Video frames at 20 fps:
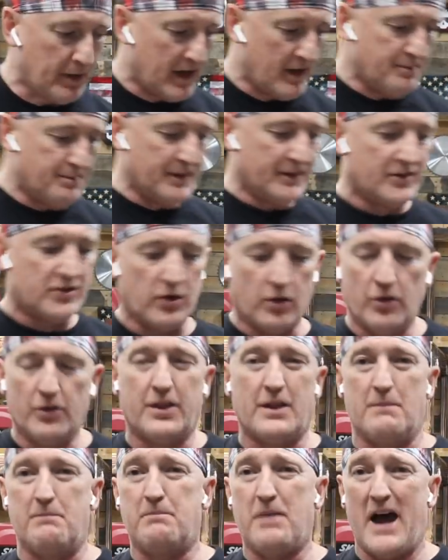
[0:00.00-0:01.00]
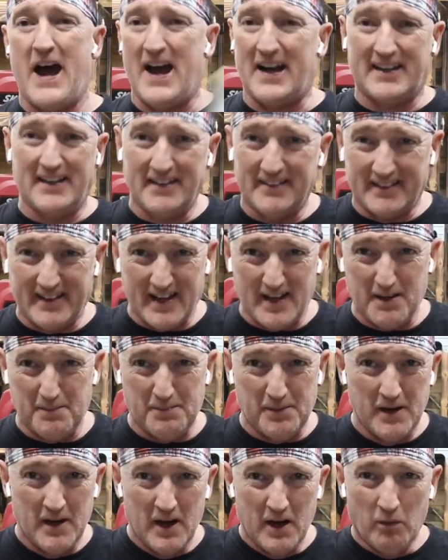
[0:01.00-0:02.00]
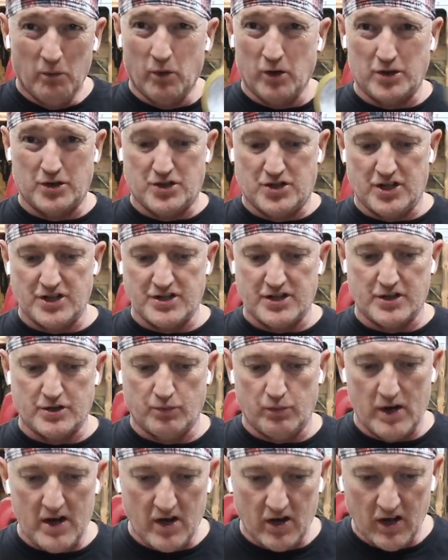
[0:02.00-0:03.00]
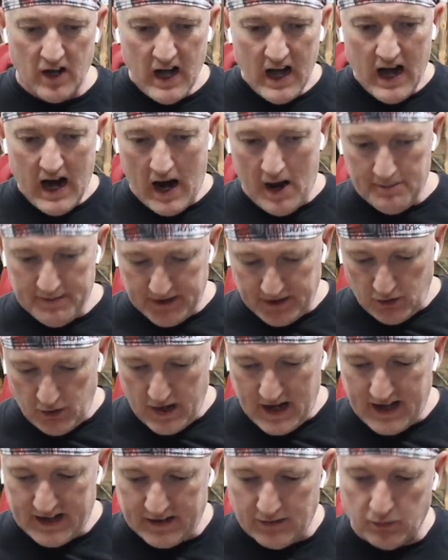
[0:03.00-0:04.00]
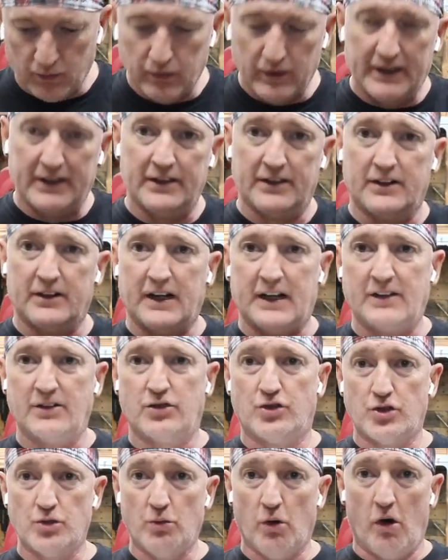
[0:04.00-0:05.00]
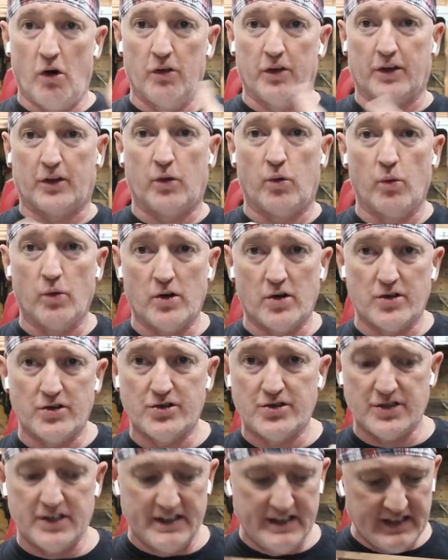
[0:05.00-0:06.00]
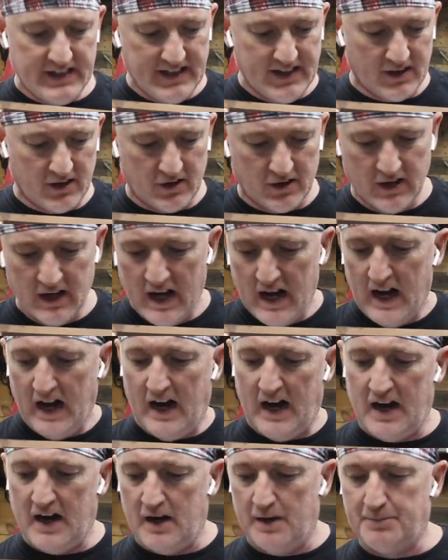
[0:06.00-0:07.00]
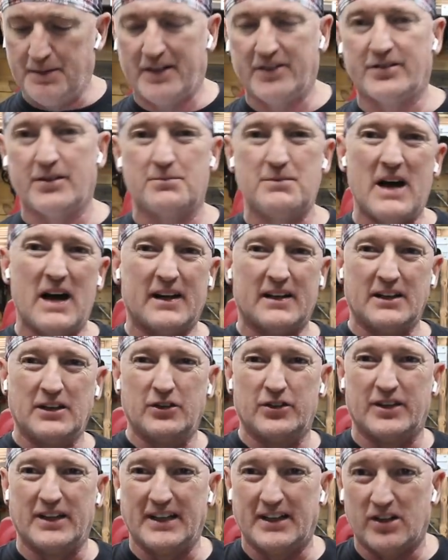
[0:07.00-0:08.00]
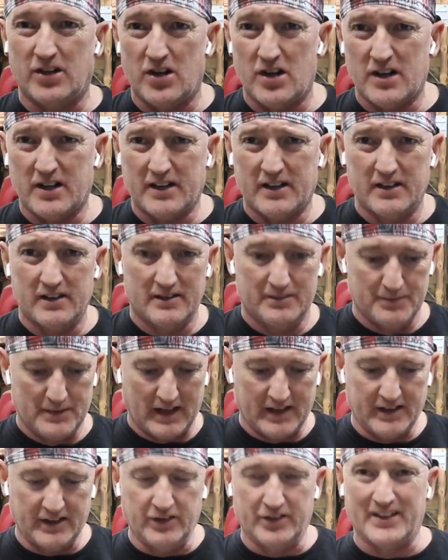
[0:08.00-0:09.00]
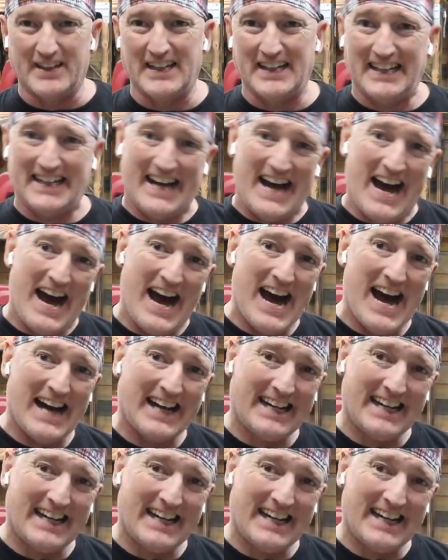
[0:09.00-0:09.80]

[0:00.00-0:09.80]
but I've been told that packing tape works just as well. I'm gonna go ahead and, and, and do all the corners in here, uh, because I'm not gonna use any caulk. I'm not gonna use any caulk.